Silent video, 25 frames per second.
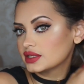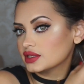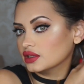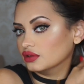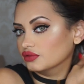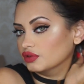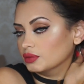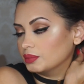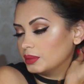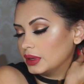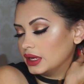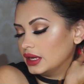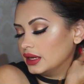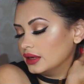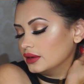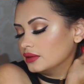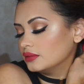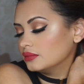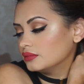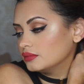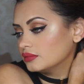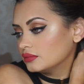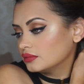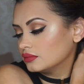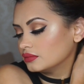silver
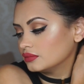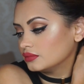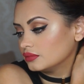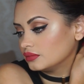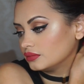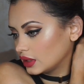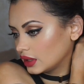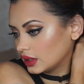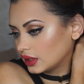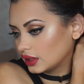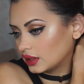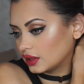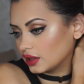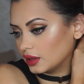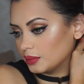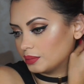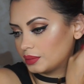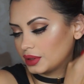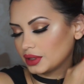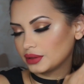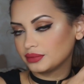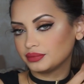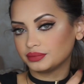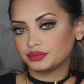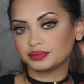pin,
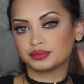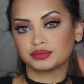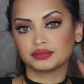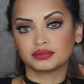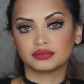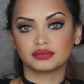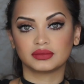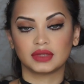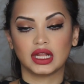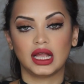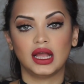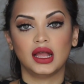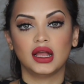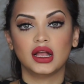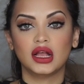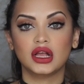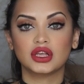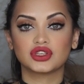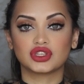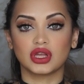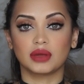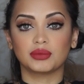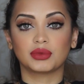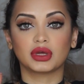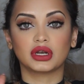clip.
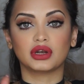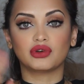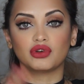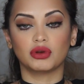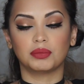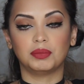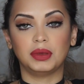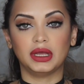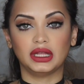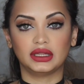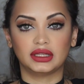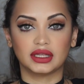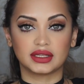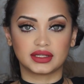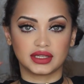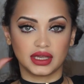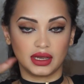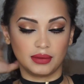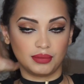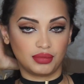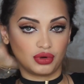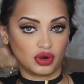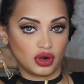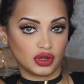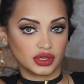So I'm going to repeat the
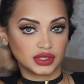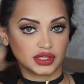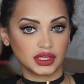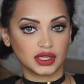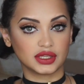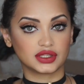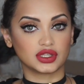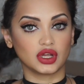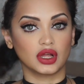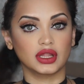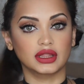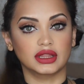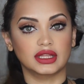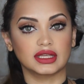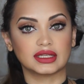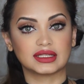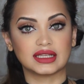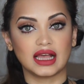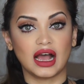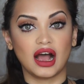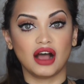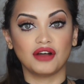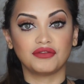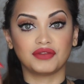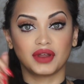same process on
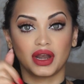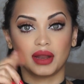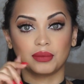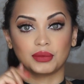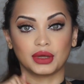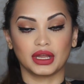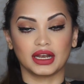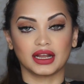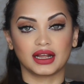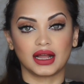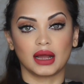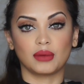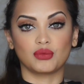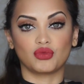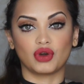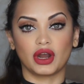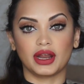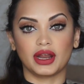this half, and I'm going to come